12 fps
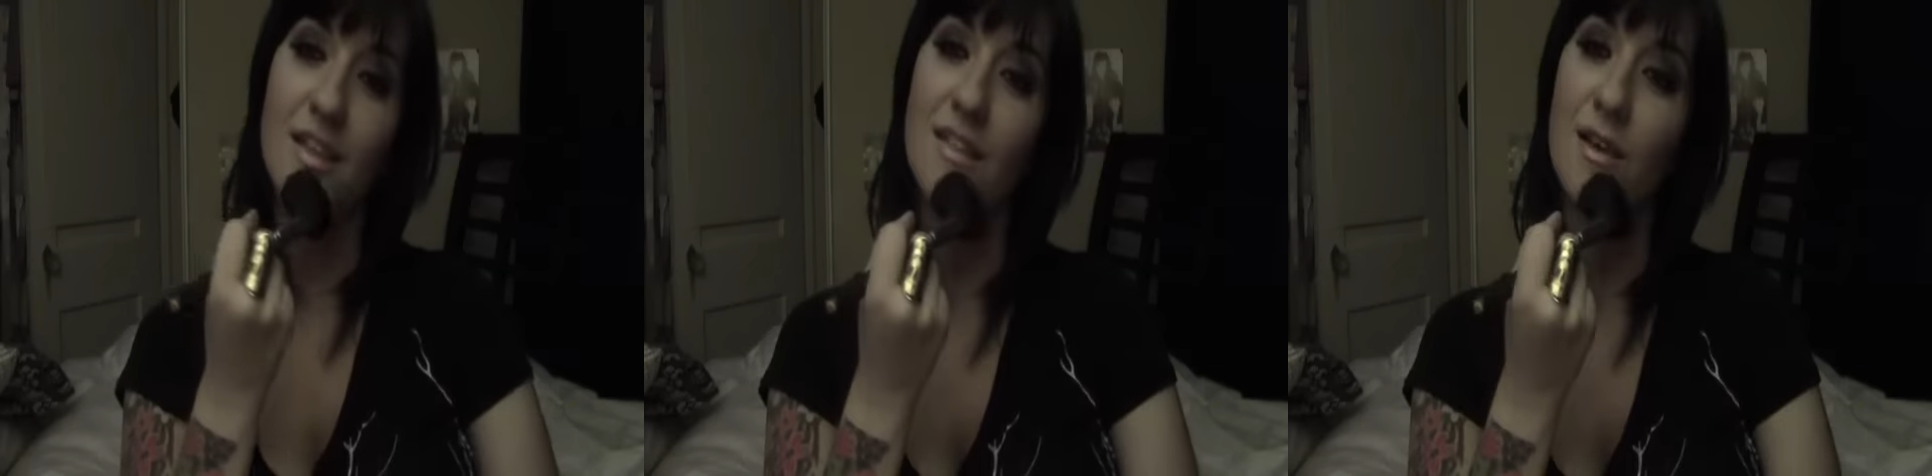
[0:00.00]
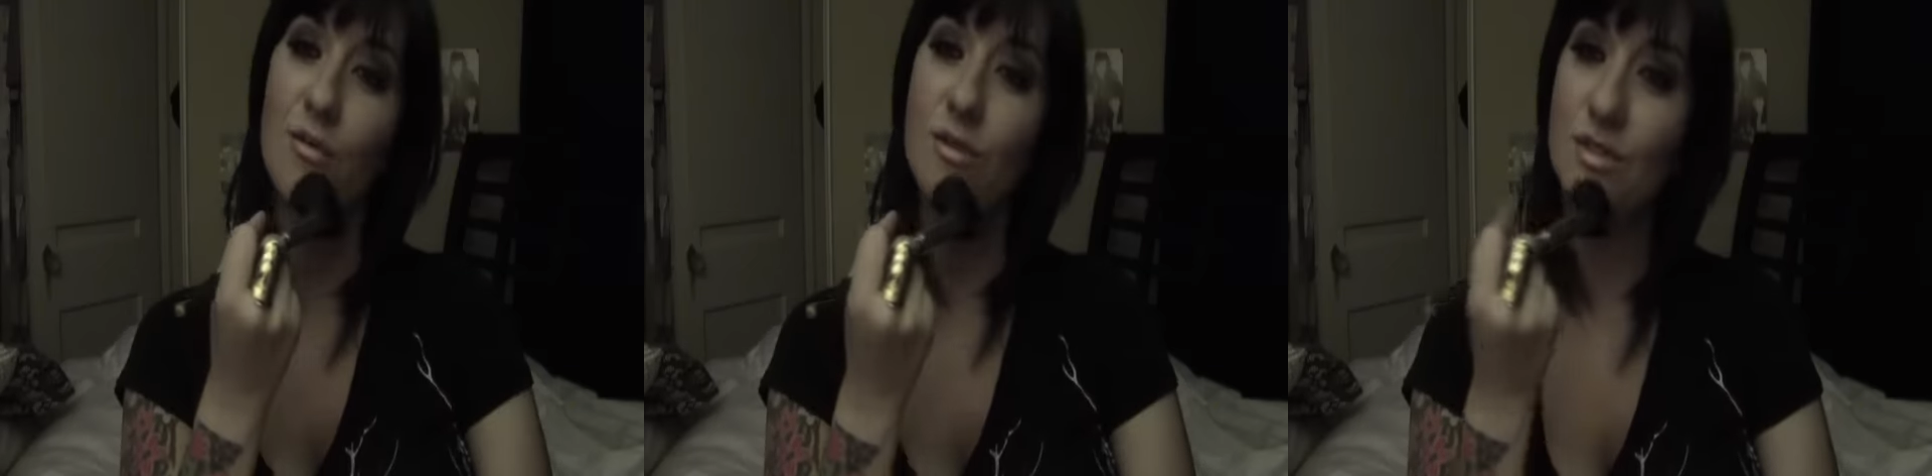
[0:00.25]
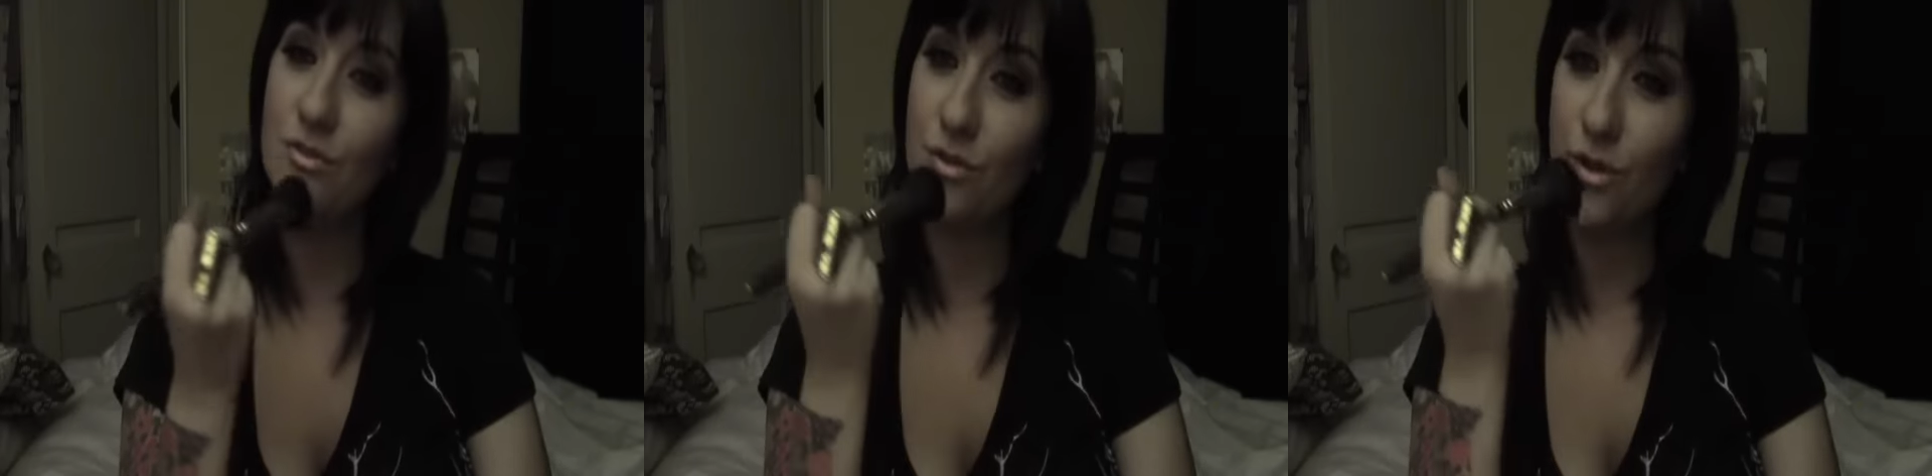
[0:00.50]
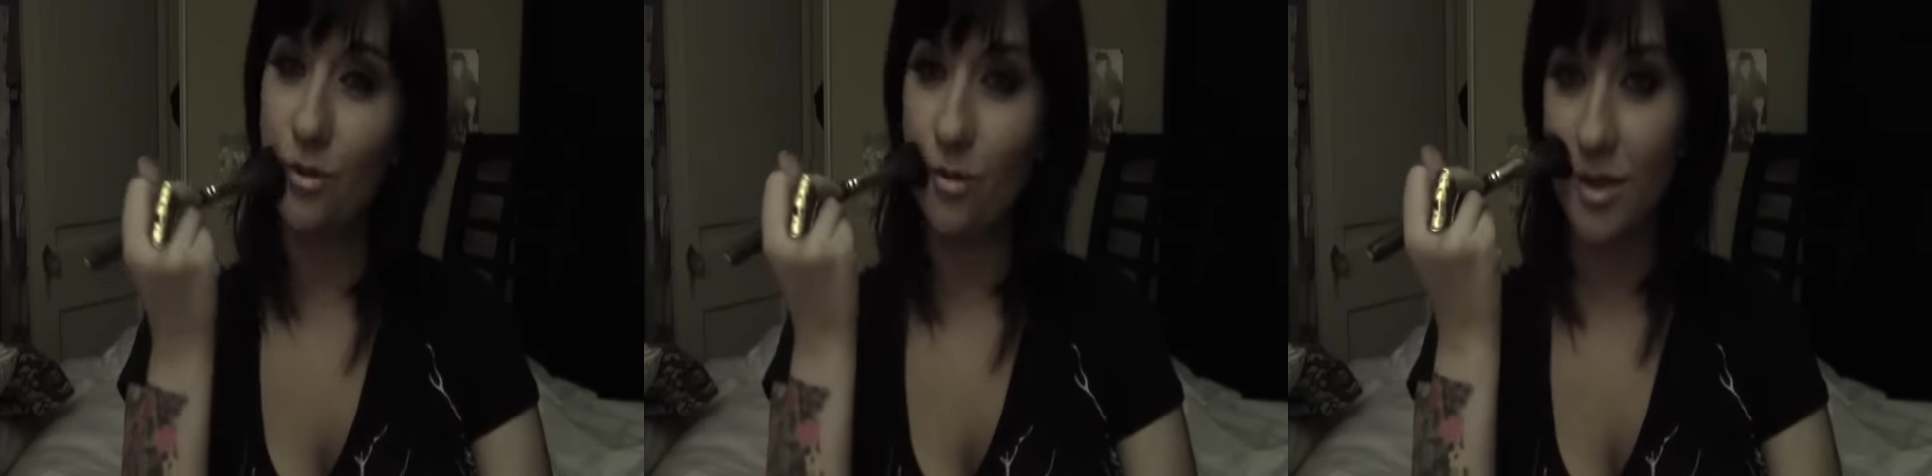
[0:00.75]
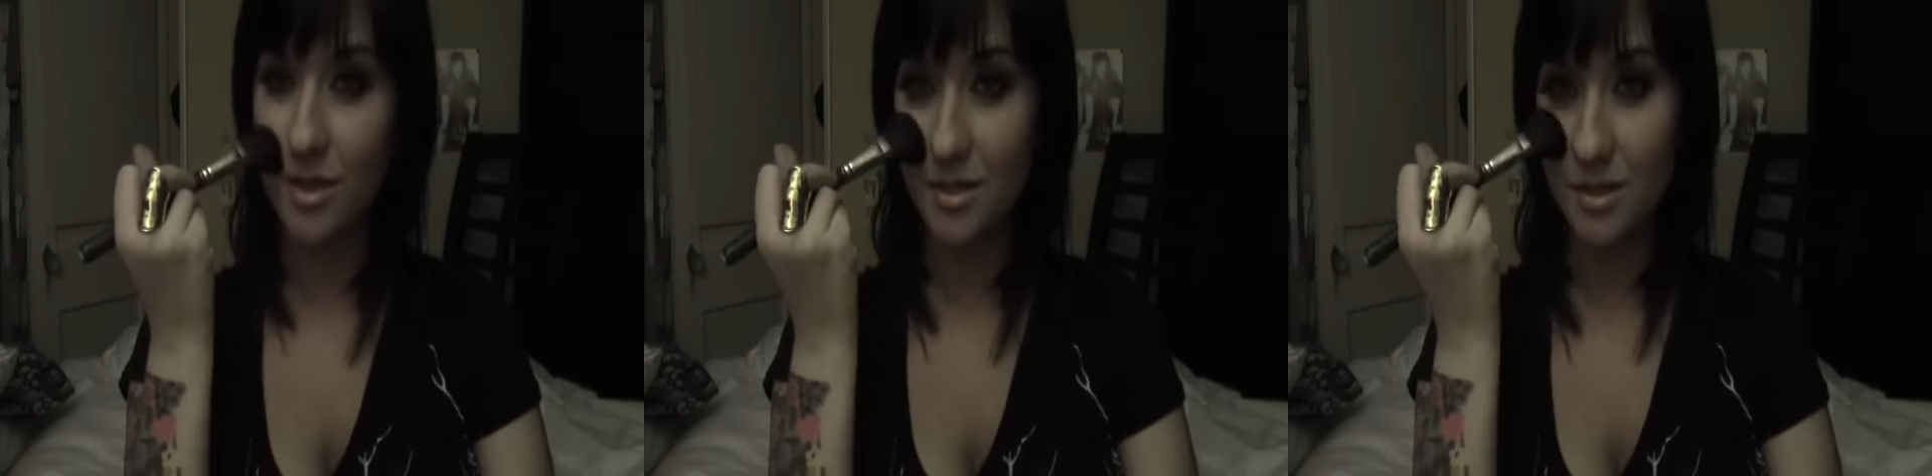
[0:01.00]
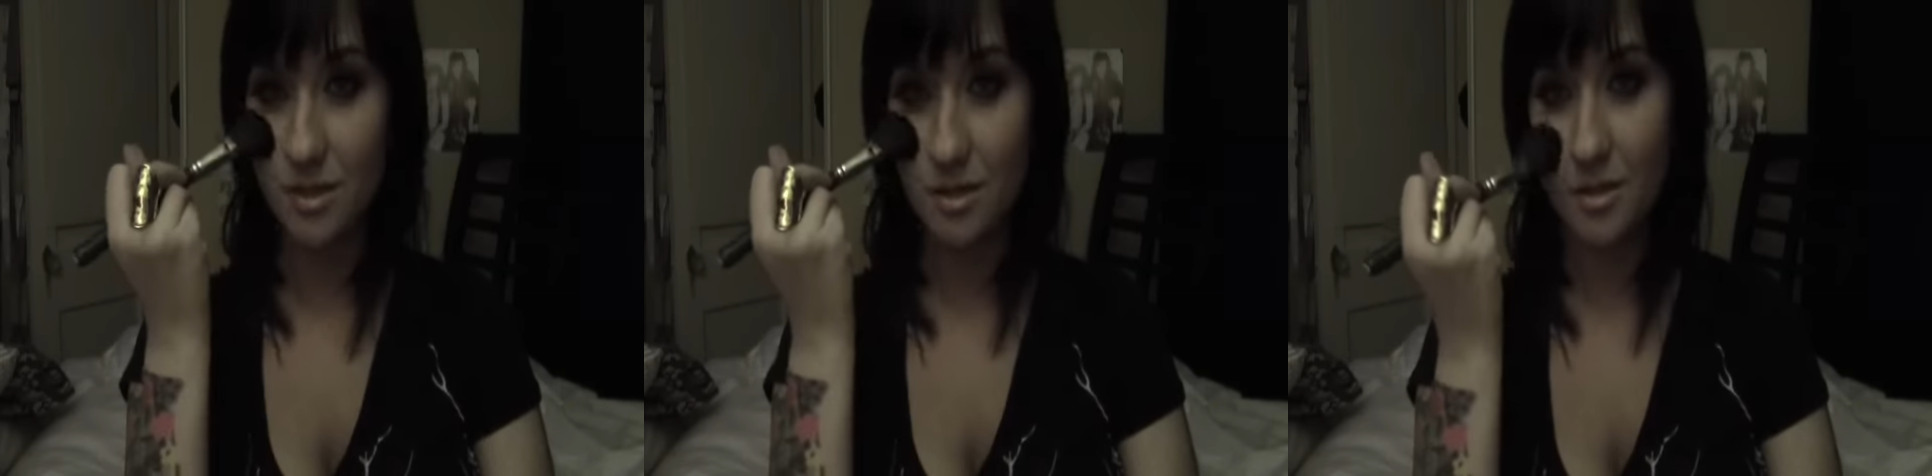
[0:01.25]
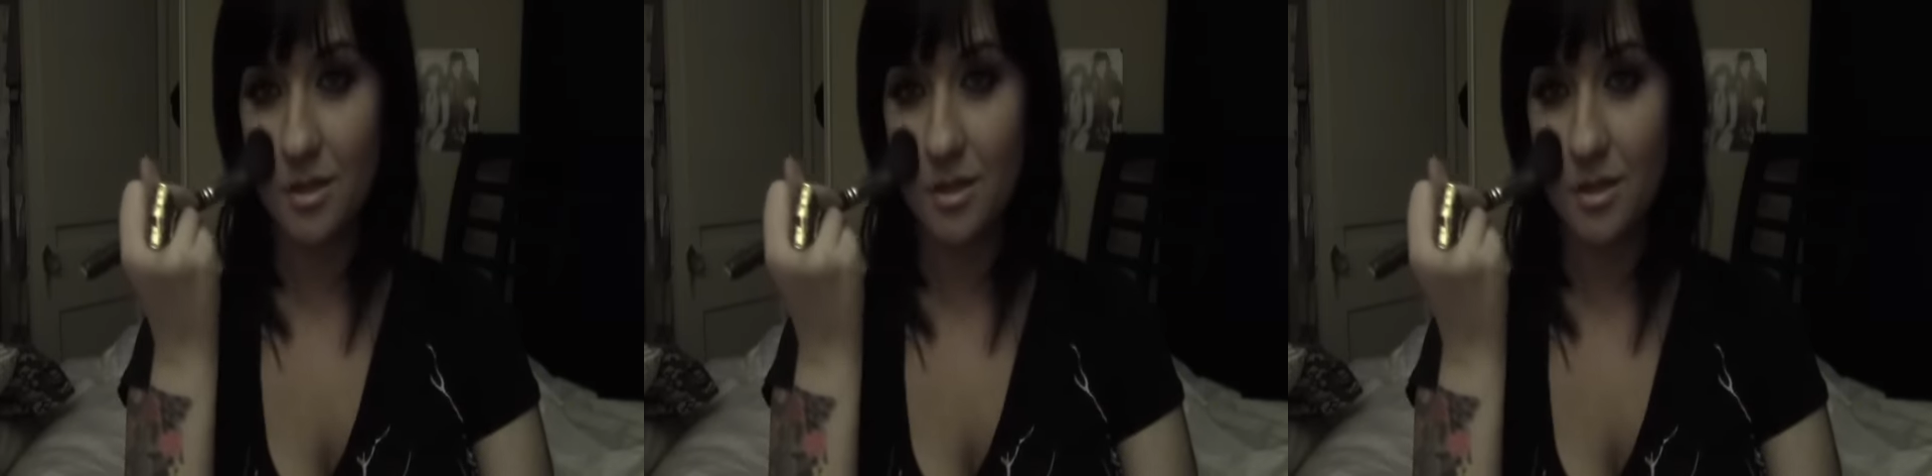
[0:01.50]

That was a request.